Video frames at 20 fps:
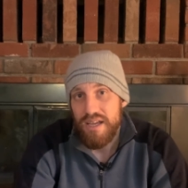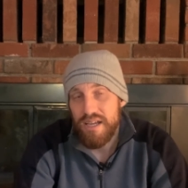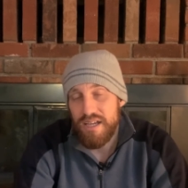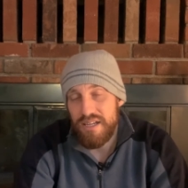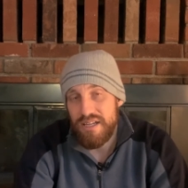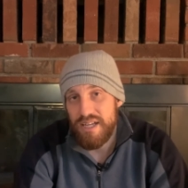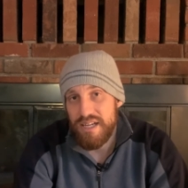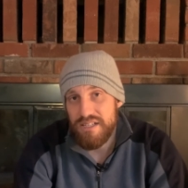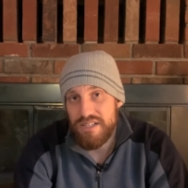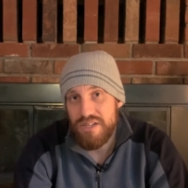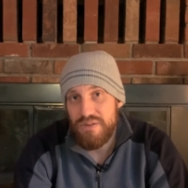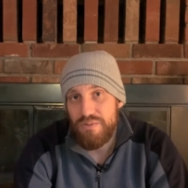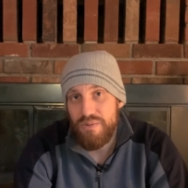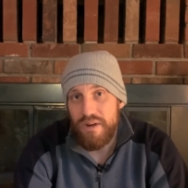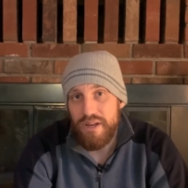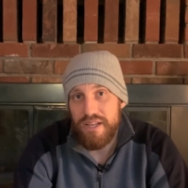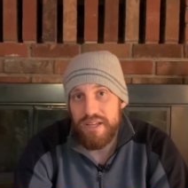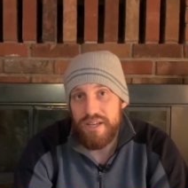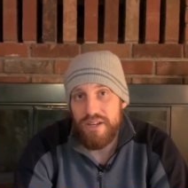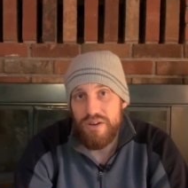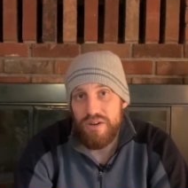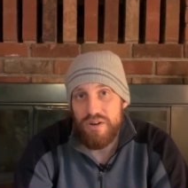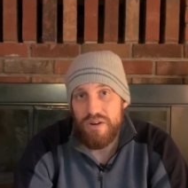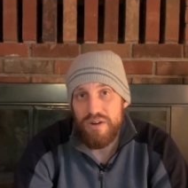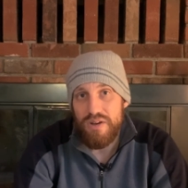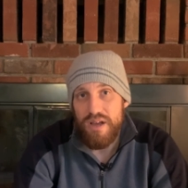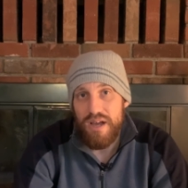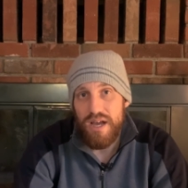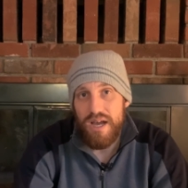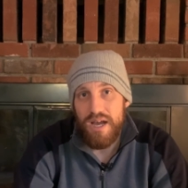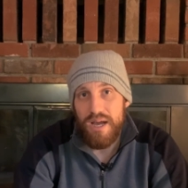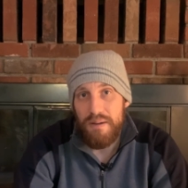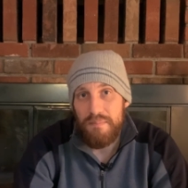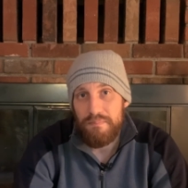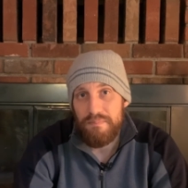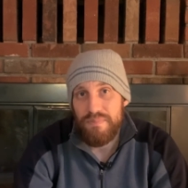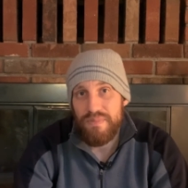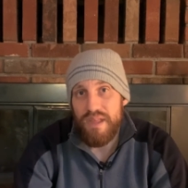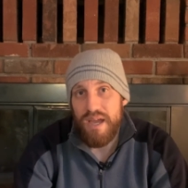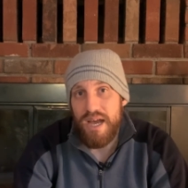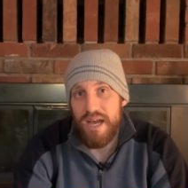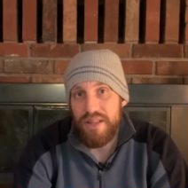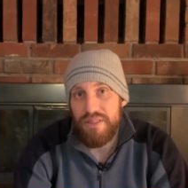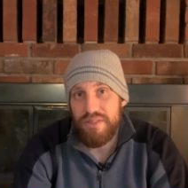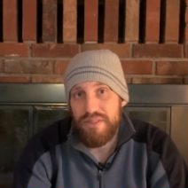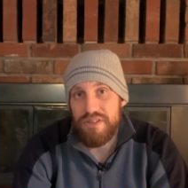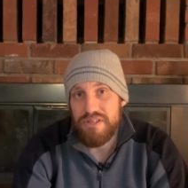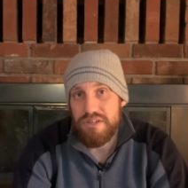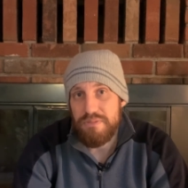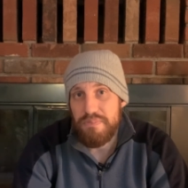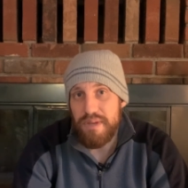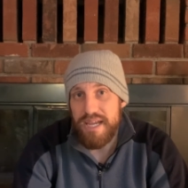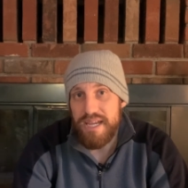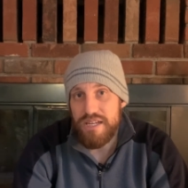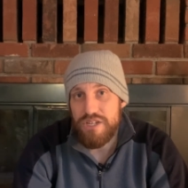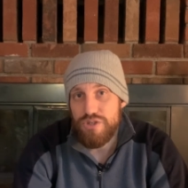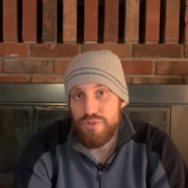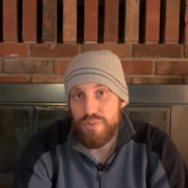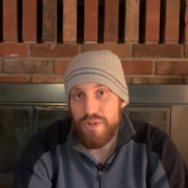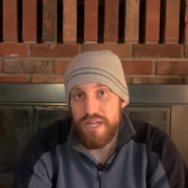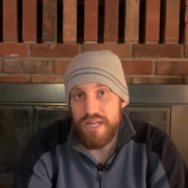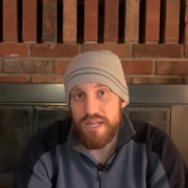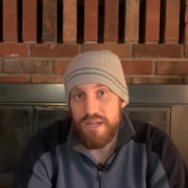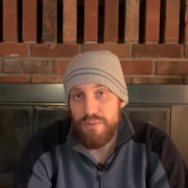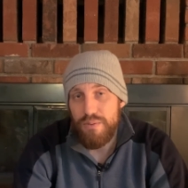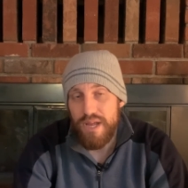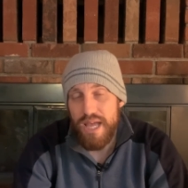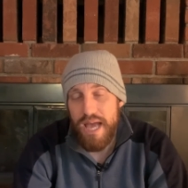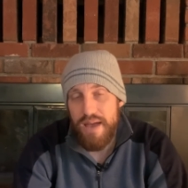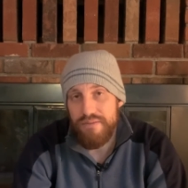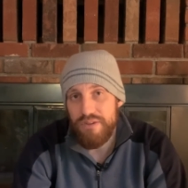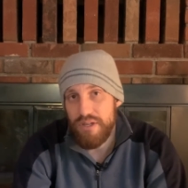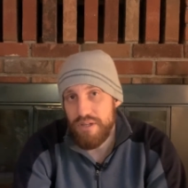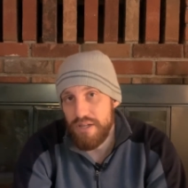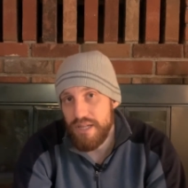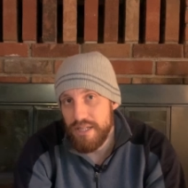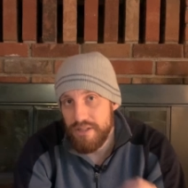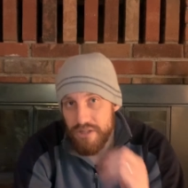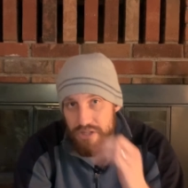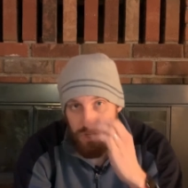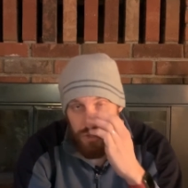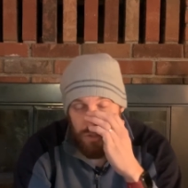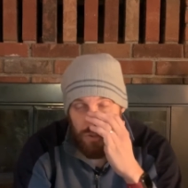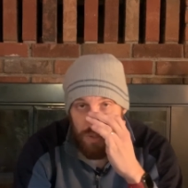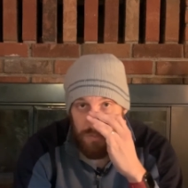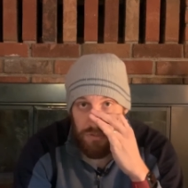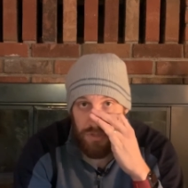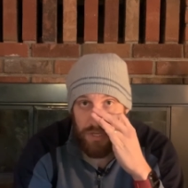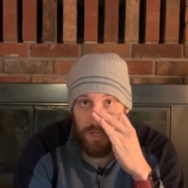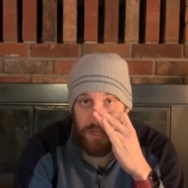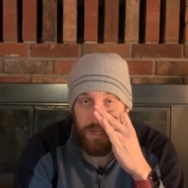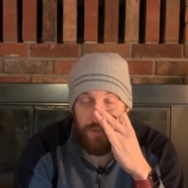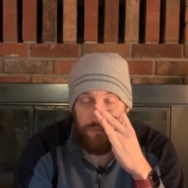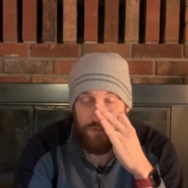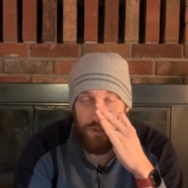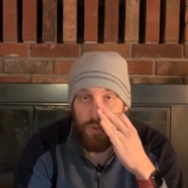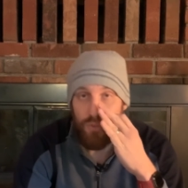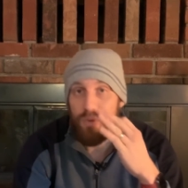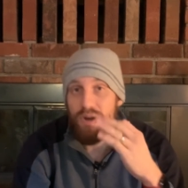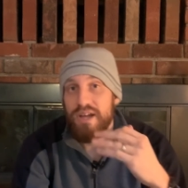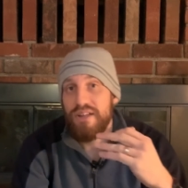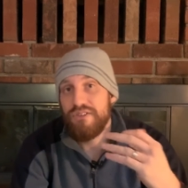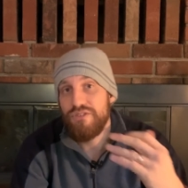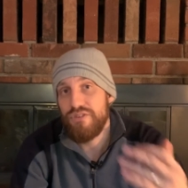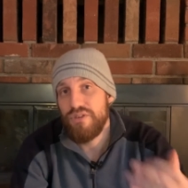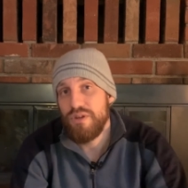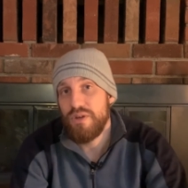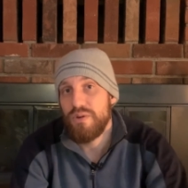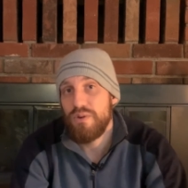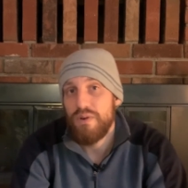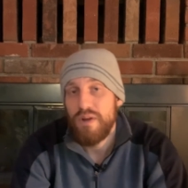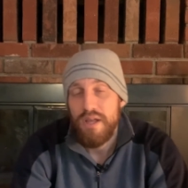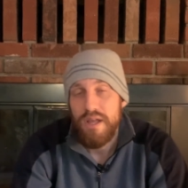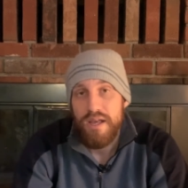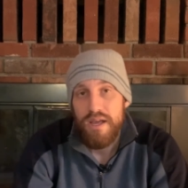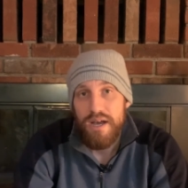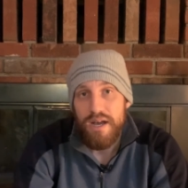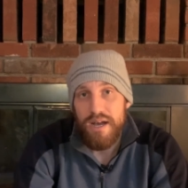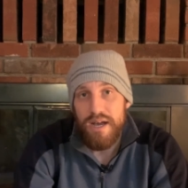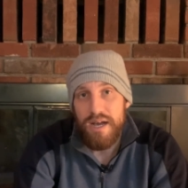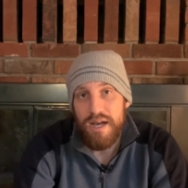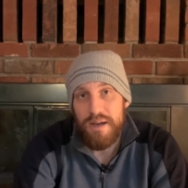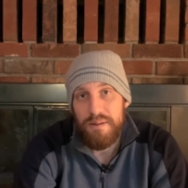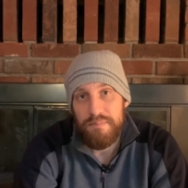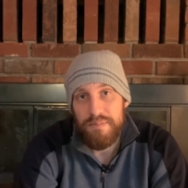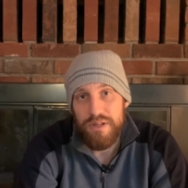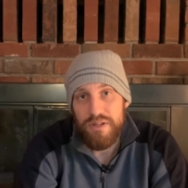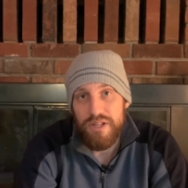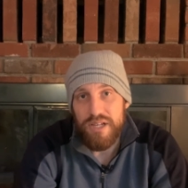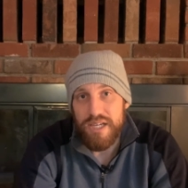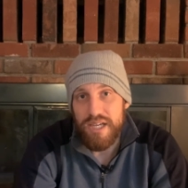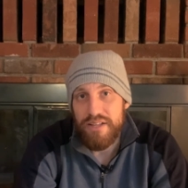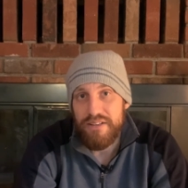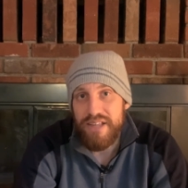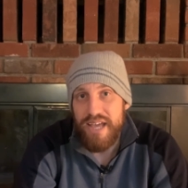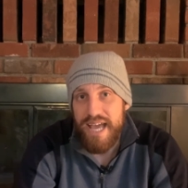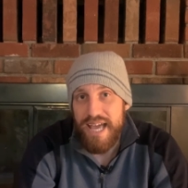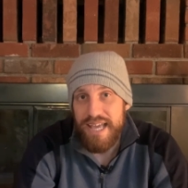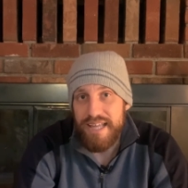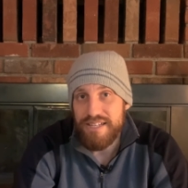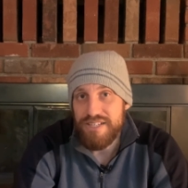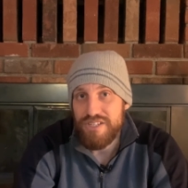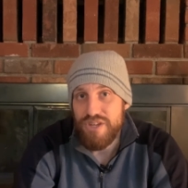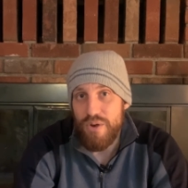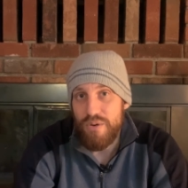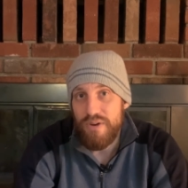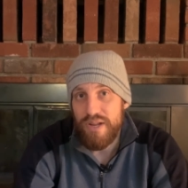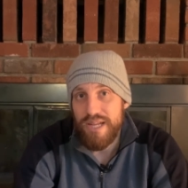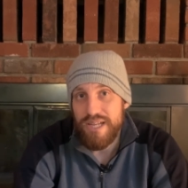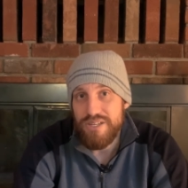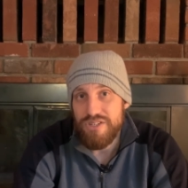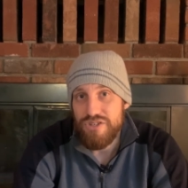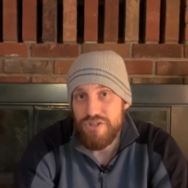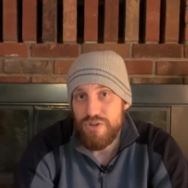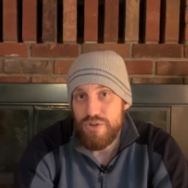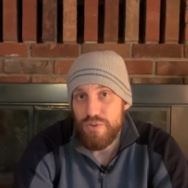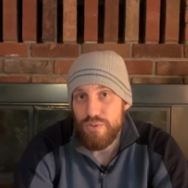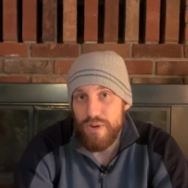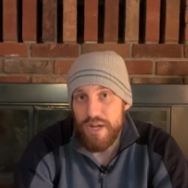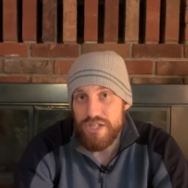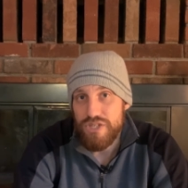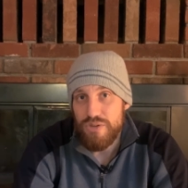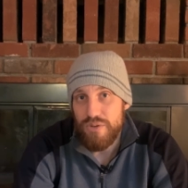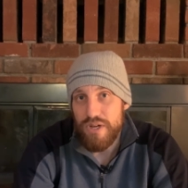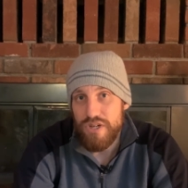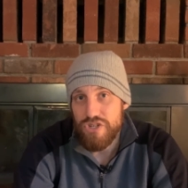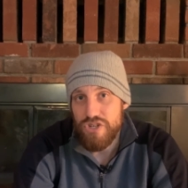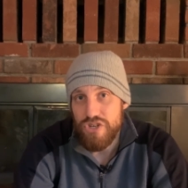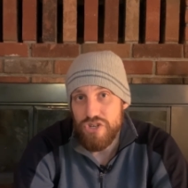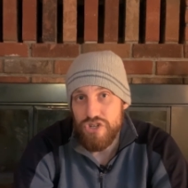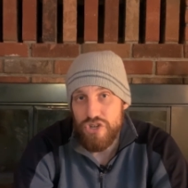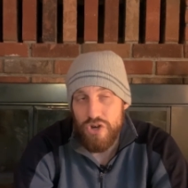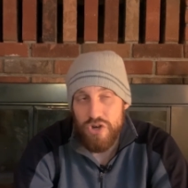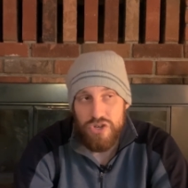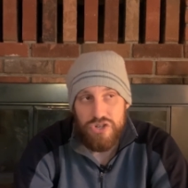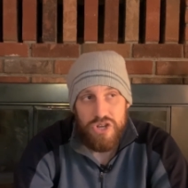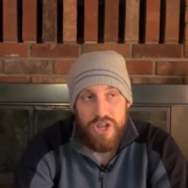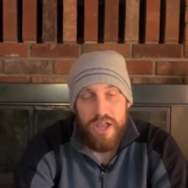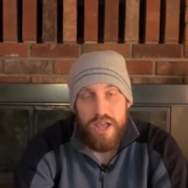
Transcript: connected right here um, on this page. We, we have it in the description if you want to um, click on that and donate to Restoration Church.